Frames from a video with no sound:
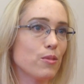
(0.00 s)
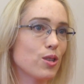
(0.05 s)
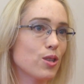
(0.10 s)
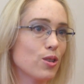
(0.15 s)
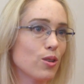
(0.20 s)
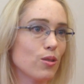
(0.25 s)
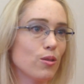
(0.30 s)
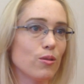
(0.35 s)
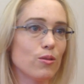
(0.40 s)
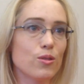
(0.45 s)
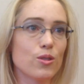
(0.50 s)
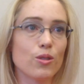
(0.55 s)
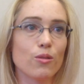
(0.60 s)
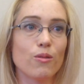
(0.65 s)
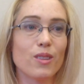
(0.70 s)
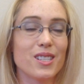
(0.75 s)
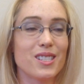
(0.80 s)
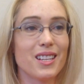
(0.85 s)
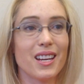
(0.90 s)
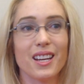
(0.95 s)
to do
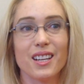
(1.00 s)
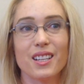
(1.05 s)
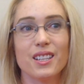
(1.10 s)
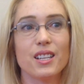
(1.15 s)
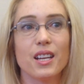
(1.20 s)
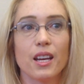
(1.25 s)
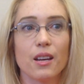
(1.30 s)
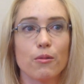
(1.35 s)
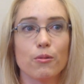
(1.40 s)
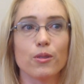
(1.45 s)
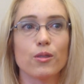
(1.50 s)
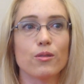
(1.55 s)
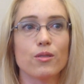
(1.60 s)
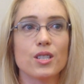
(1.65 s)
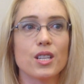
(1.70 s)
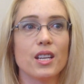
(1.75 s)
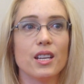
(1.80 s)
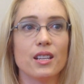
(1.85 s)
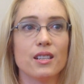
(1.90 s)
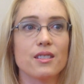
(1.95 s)
the day-to-day
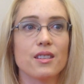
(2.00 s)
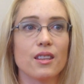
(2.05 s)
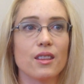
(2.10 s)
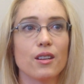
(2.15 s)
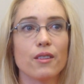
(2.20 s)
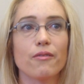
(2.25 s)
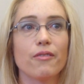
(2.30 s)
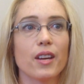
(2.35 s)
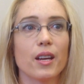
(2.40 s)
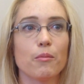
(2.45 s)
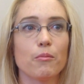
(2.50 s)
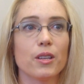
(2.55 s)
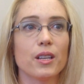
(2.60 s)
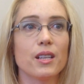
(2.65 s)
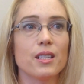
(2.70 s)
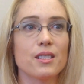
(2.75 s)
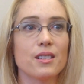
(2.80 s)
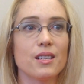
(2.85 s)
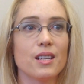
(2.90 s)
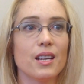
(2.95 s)
routines that their
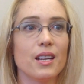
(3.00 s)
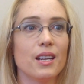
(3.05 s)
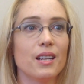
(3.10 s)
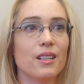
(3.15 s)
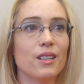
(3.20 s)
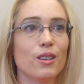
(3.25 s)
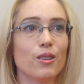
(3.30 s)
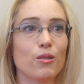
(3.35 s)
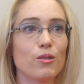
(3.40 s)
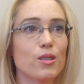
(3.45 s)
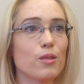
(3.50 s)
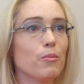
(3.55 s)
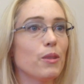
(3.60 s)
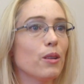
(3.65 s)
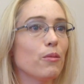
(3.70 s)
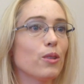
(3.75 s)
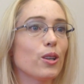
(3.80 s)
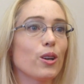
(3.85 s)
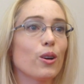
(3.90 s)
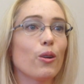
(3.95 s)
families need, you know, to be
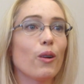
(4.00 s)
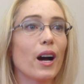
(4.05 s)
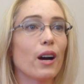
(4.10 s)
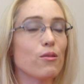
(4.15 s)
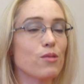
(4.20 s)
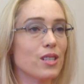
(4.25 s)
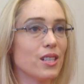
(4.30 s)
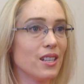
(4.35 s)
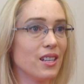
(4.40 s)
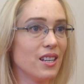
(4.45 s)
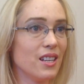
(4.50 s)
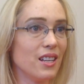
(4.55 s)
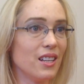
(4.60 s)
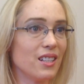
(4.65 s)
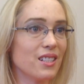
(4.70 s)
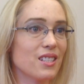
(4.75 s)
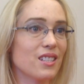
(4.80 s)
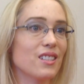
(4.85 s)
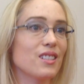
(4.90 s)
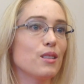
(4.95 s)
able to go out to
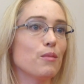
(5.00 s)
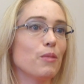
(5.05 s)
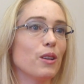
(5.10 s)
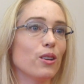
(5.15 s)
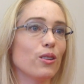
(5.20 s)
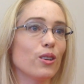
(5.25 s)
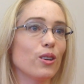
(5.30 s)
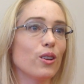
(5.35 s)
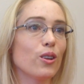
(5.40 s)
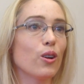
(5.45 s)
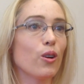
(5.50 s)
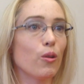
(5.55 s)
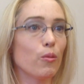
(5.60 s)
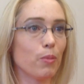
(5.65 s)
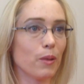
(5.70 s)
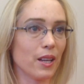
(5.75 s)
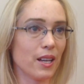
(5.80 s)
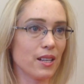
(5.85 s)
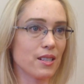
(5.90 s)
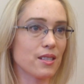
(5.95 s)
eat, to be able to
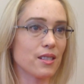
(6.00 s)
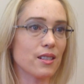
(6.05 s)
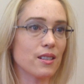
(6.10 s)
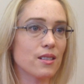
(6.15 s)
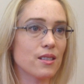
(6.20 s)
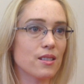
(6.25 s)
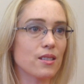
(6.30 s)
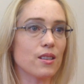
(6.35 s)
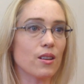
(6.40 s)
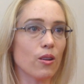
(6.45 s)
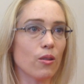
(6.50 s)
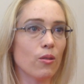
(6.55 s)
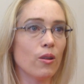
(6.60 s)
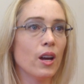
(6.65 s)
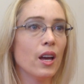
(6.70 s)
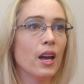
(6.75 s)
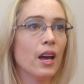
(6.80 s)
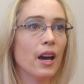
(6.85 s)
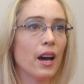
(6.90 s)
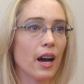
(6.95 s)
go places. So
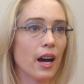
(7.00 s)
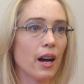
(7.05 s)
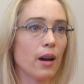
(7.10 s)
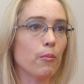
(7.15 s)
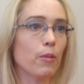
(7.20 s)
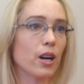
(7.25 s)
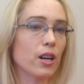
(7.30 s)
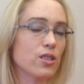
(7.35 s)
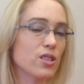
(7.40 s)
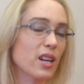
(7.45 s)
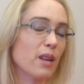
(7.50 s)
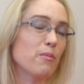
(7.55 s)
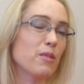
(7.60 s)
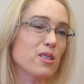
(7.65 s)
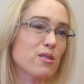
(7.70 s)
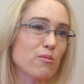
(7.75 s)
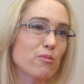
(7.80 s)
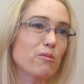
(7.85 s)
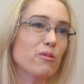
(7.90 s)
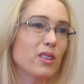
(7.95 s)
our job
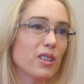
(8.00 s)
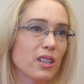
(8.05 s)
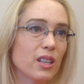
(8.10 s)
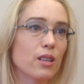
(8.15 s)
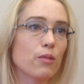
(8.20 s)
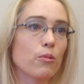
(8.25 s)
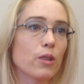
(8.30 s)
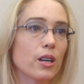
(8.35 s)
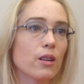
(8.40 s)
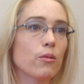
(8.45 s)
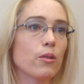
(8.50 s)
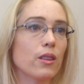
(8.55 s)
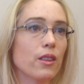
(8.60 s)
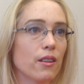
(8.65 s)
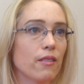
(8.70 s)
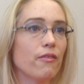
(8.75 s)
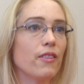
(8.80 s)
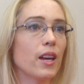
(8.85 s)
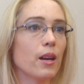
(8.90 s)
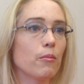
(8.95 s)
is really to work with
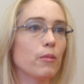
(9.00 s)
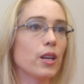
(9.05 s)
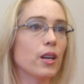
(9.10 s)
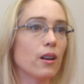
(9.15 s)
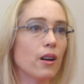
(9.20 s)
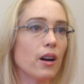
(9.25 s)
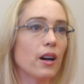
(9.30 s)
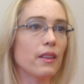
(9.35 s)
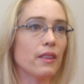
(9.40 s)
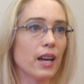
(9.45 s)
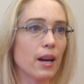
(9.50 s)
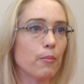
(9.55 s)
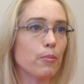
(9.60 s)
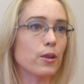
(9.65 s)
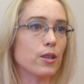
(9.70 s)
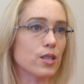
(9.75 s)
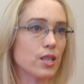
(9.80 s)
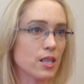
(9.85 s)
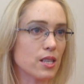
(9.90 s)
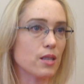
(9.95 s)
the family on that
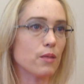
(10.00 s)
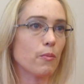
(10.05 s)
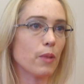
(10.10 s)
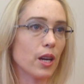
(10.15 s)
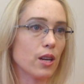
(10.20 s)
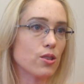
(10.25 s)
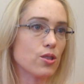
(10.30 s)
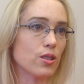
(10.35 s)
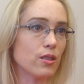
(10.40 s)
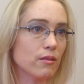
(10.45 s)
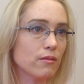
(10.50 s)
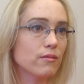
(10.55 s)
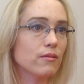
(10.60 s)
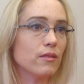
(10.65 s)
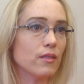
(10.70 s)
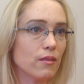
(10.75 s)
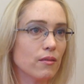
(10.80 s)
participation.